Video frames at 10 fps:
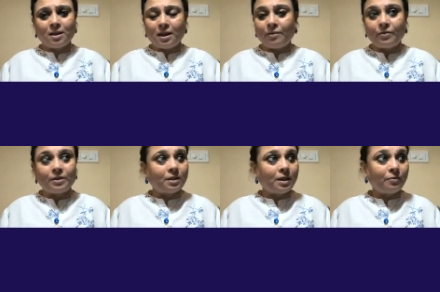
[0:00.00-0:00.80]
if
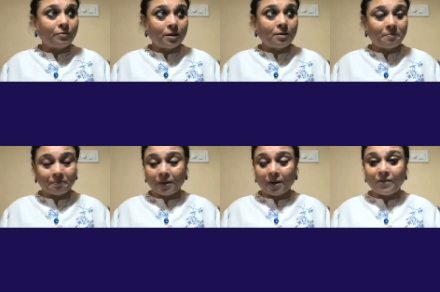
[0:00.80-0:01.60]
it, if the
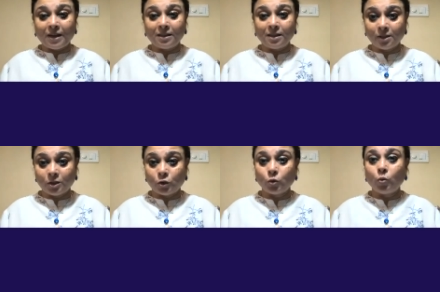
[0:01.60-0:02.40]
weather
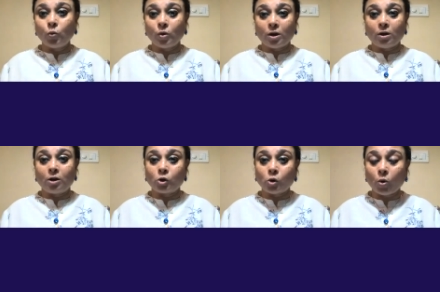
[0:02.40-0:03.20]
is too uh,
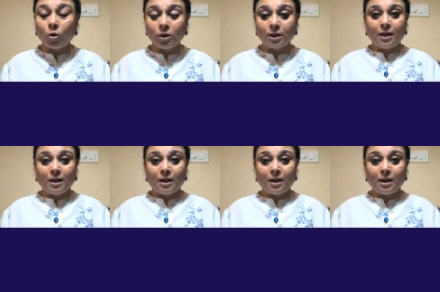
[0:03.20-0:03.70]
cold